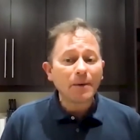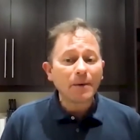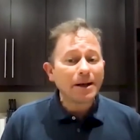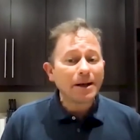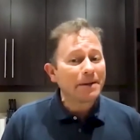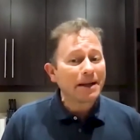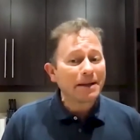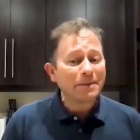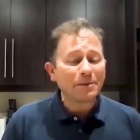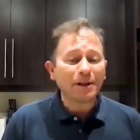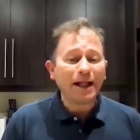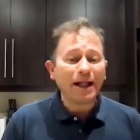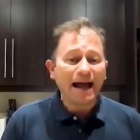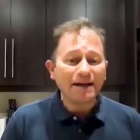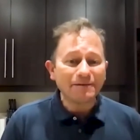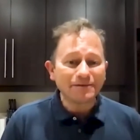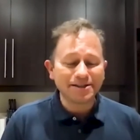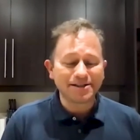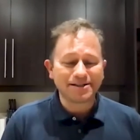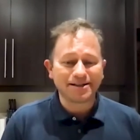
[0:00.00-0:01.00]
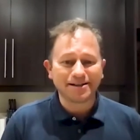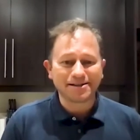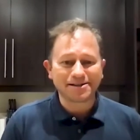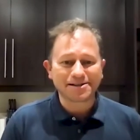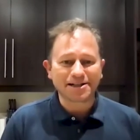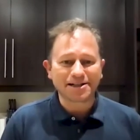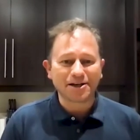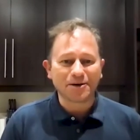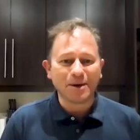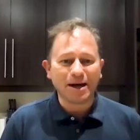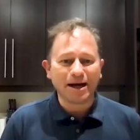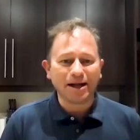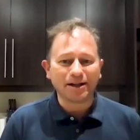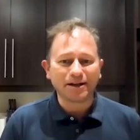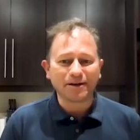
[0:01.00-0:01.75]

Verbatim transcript: when people haven't done so well.